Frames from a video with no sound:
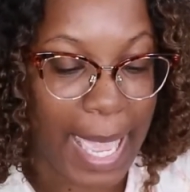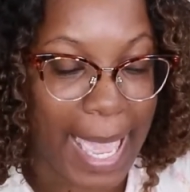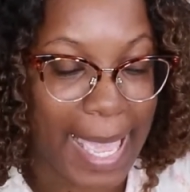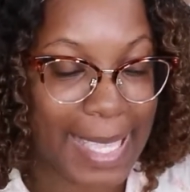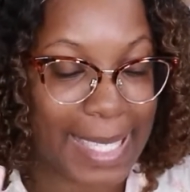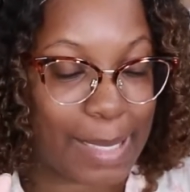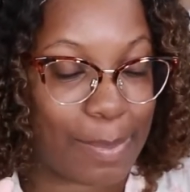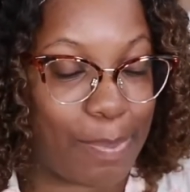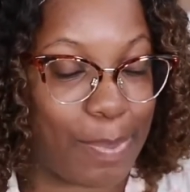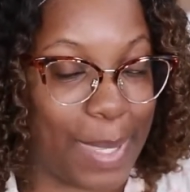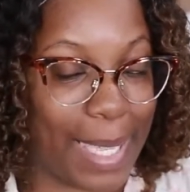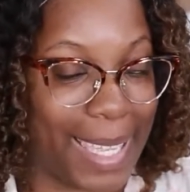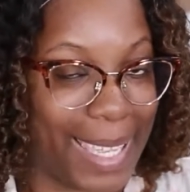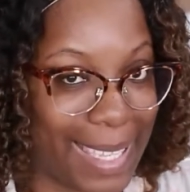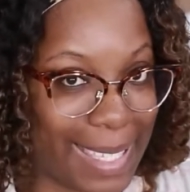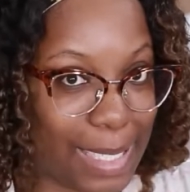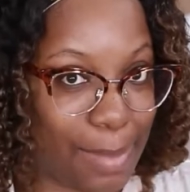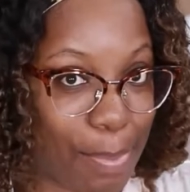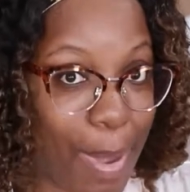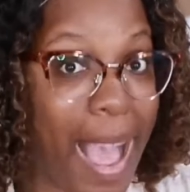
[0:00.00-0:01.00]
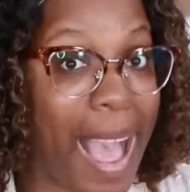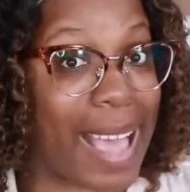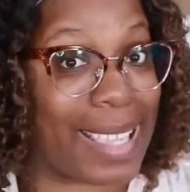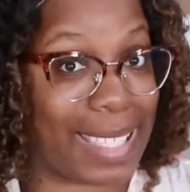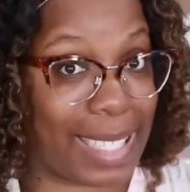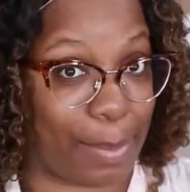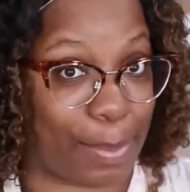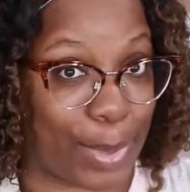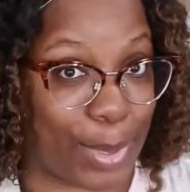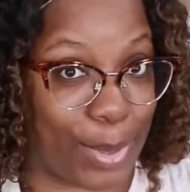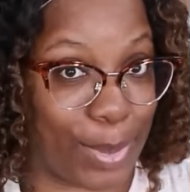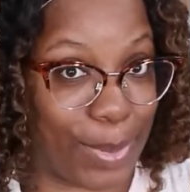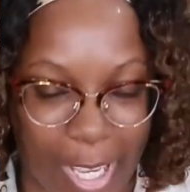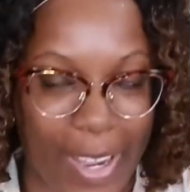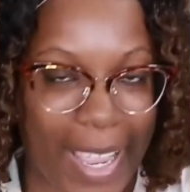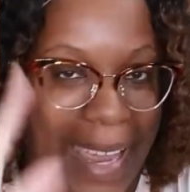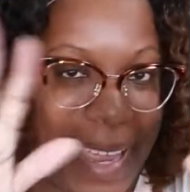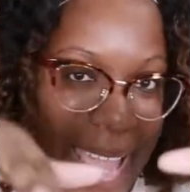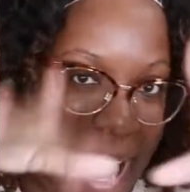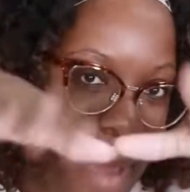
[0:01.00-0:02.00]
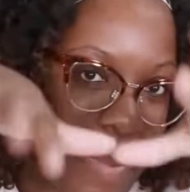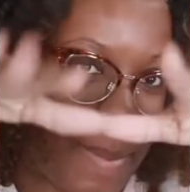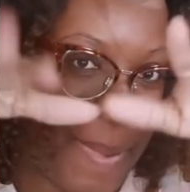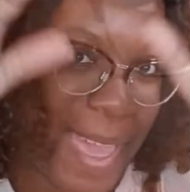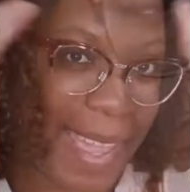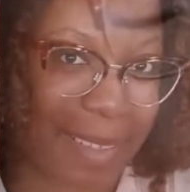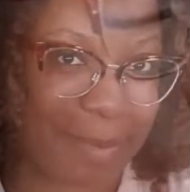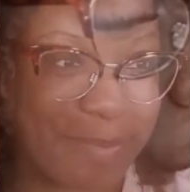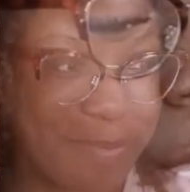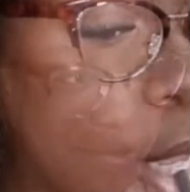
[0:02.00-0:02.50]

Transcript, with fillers: as big as possible. Okay, I'll be back.